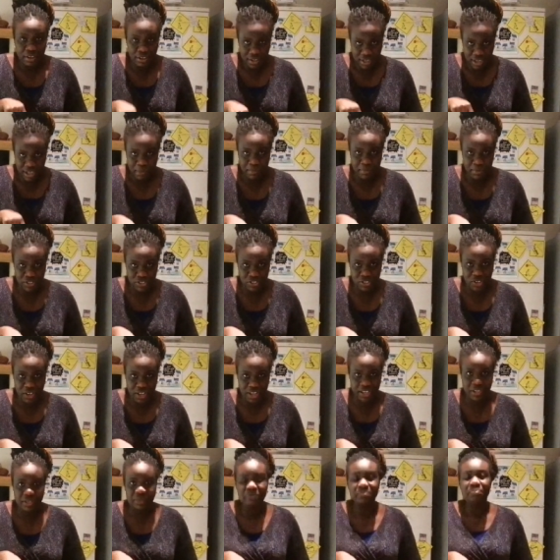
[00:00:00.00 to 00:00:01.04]
cabbage
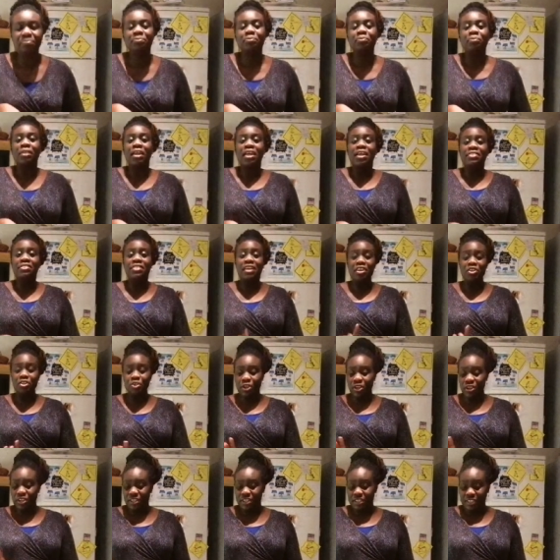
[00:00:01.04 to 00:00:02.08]
okay then
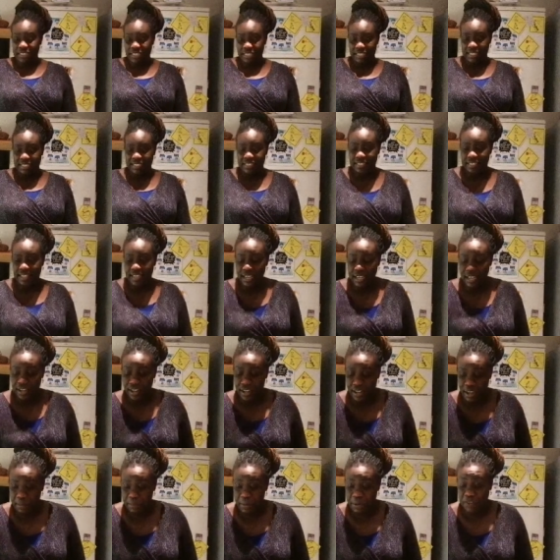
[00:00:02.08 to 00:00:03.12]
you're gonna need
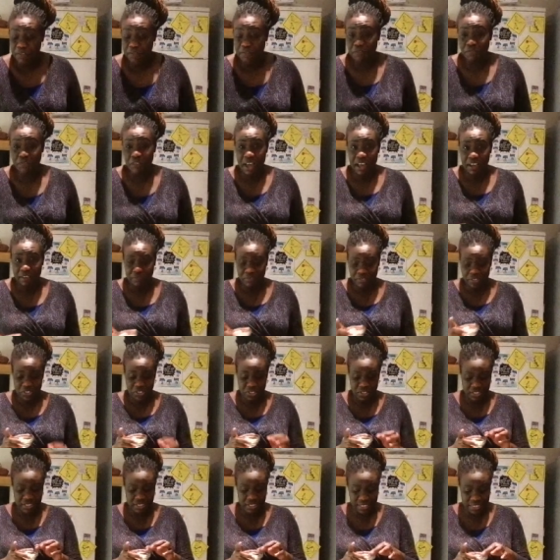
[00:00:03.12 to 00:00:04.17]
uh, about five to
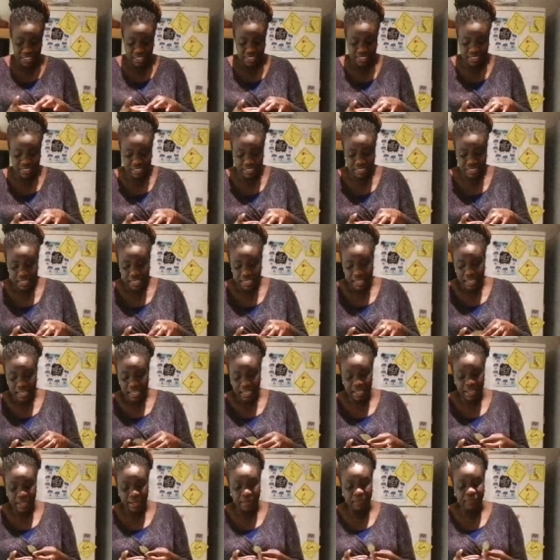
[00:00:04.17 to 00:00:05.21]
six
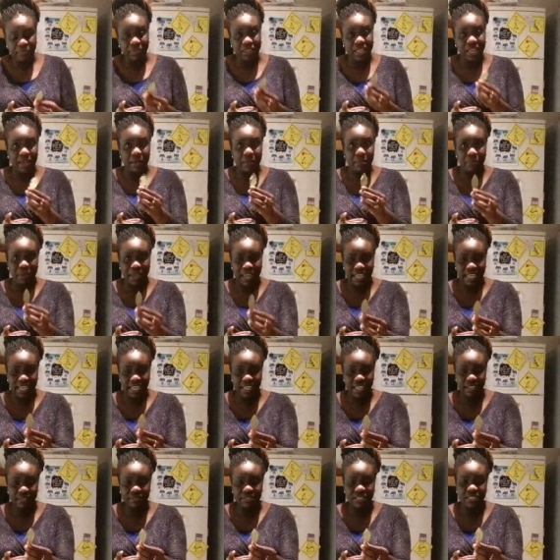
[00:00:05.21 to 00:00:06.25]
um, bay
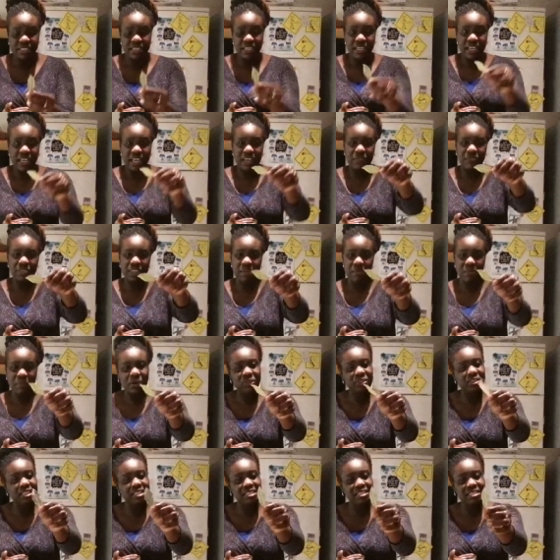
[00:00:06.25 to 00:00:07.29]
leaves. If they're
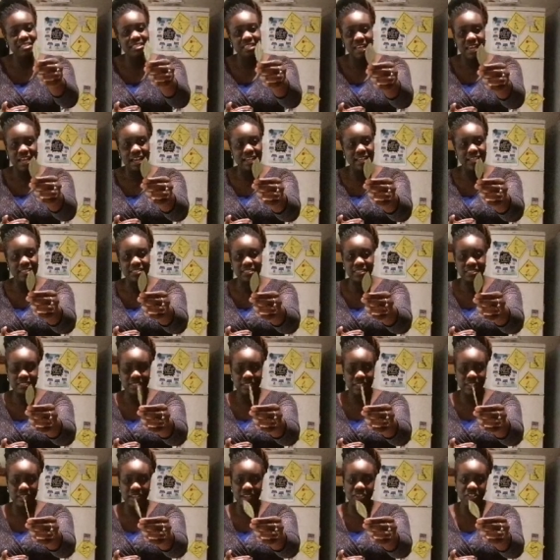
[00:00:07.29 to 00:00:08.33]
about this size,
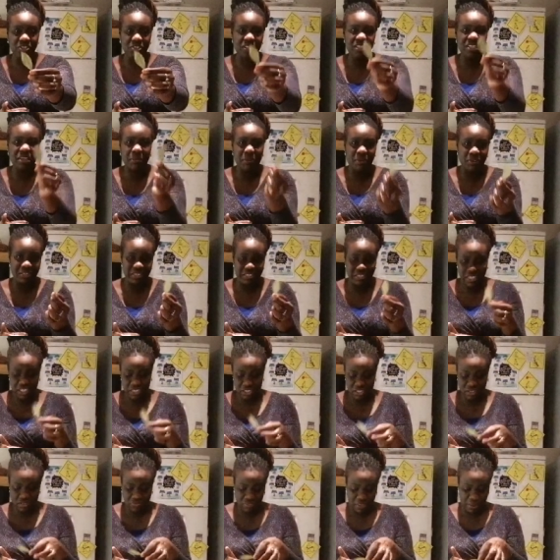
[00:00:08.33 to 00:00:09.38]
you need about
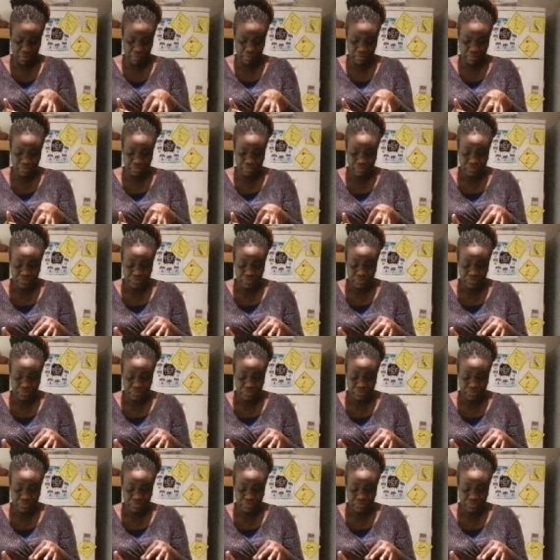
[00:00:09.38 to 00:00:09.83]
six of them.